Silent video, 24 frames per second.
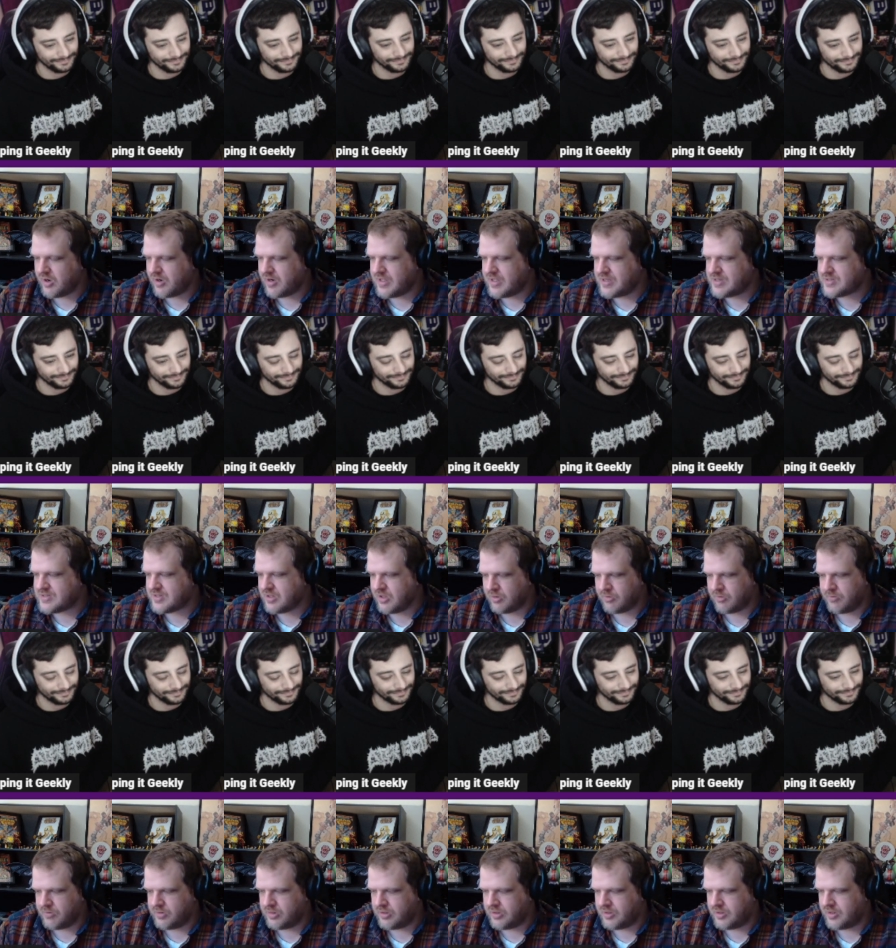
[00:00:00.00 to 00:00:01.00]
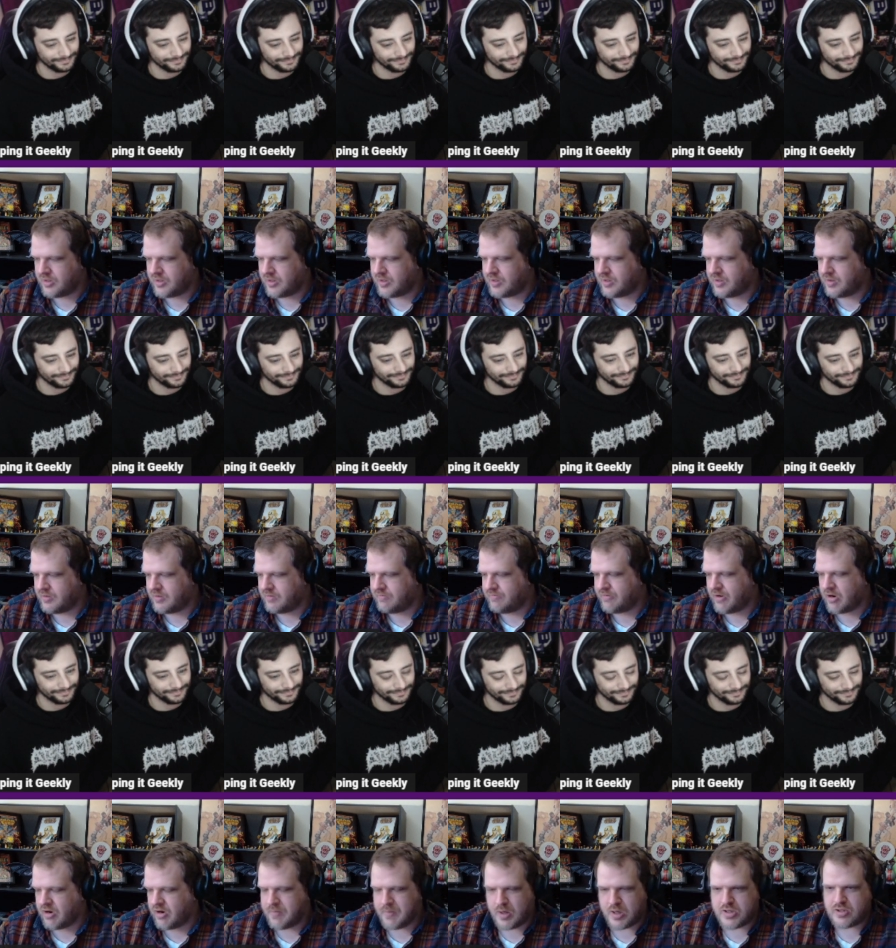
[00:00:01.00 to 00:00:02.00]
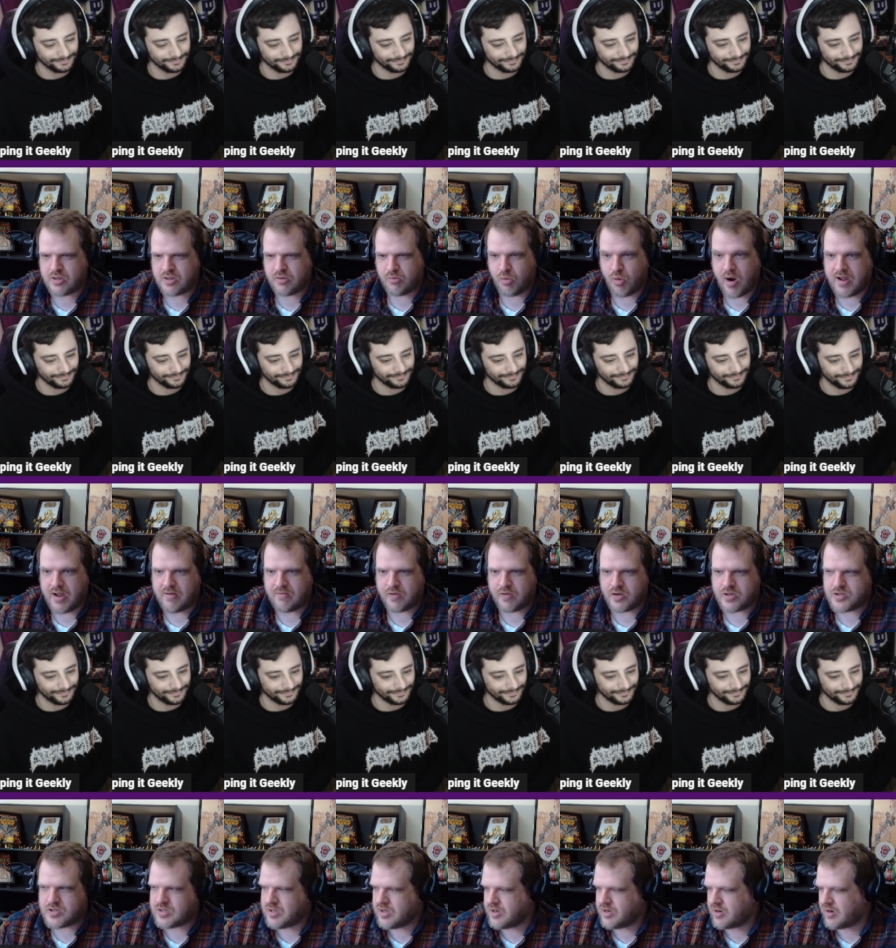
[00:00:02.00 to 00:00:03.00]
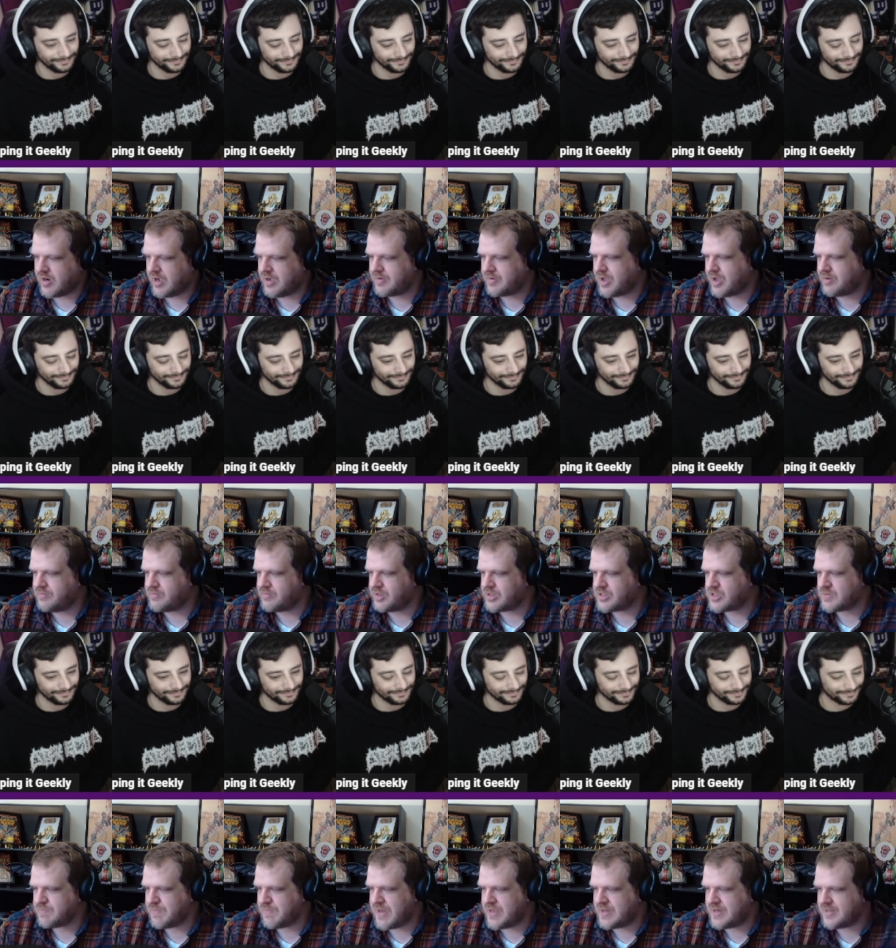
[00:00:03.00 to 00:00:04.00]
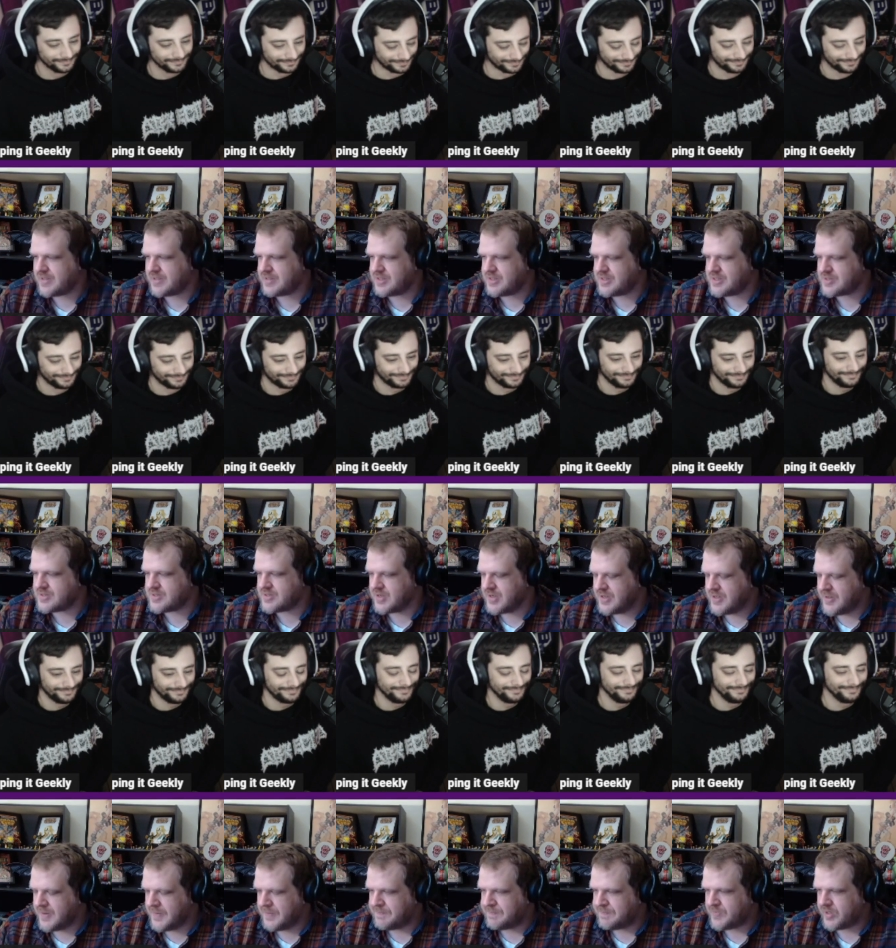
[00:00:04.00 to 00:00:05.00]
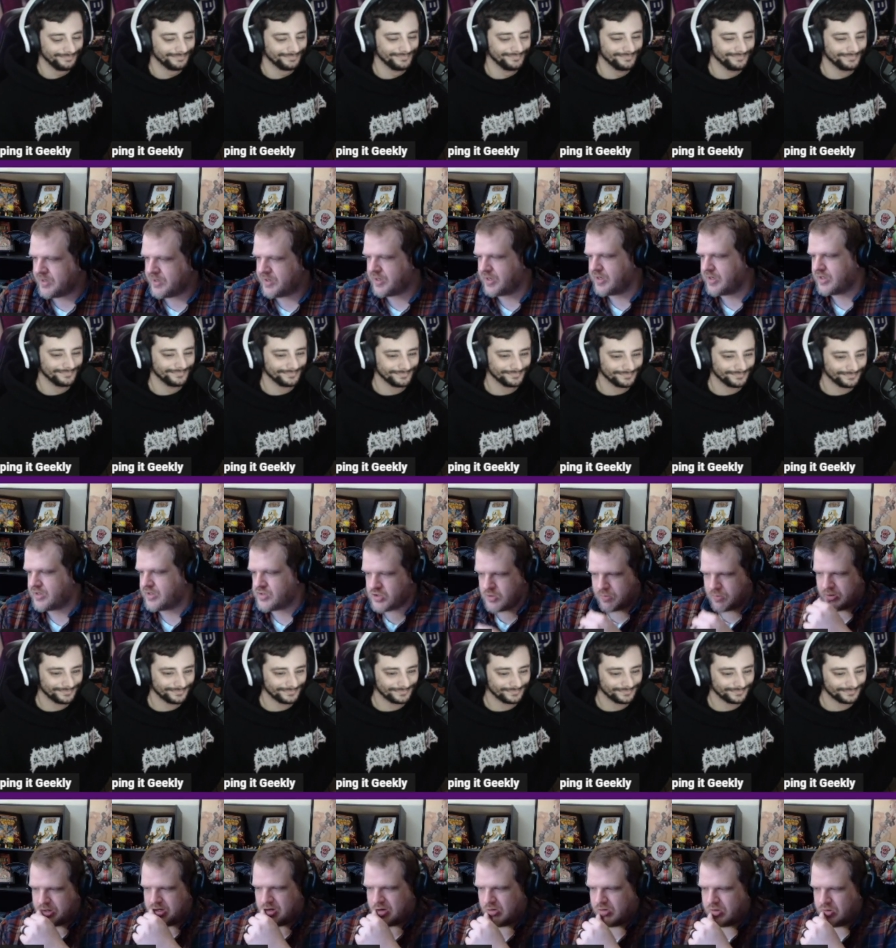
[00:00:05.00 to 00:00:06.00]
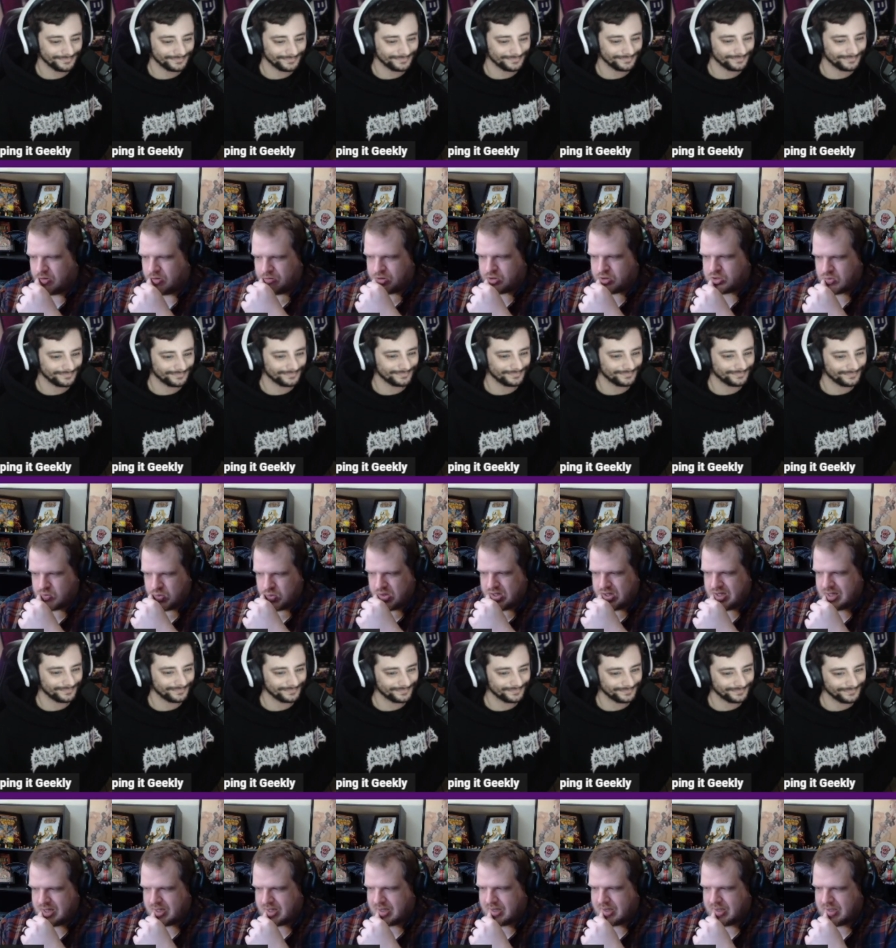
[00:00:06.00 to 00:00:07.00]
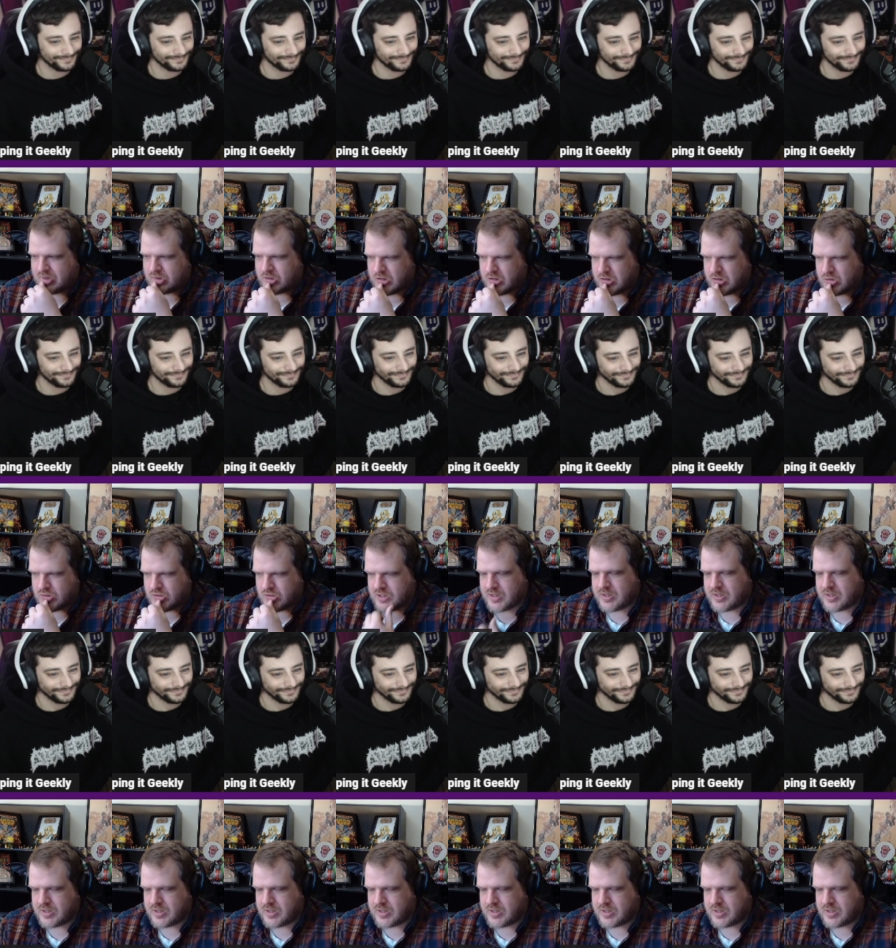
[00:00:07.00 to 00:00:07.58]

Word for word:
Speaker 1: is the the uh, very much the Riotverse year. I, I'm expanding this uh, superhero universe we uh, introduced